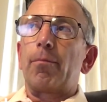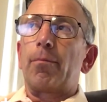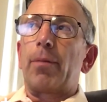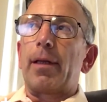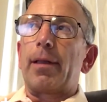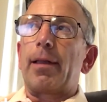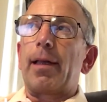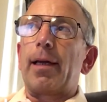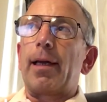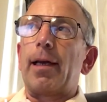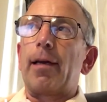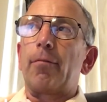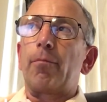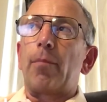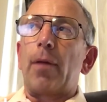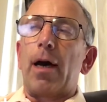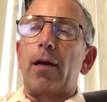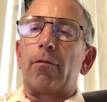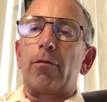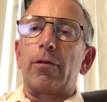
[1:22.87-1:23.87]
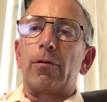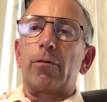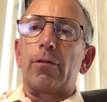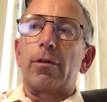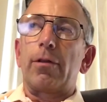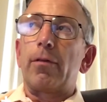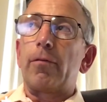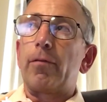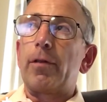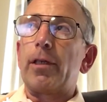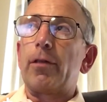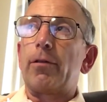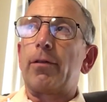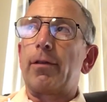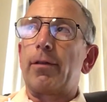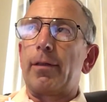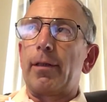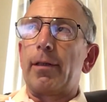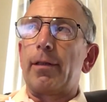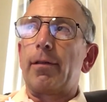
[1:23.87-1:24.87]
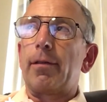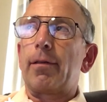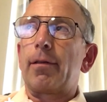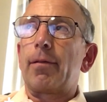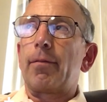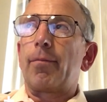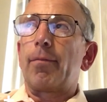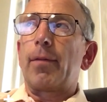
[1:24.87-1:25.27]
but they have moderate or severe disease.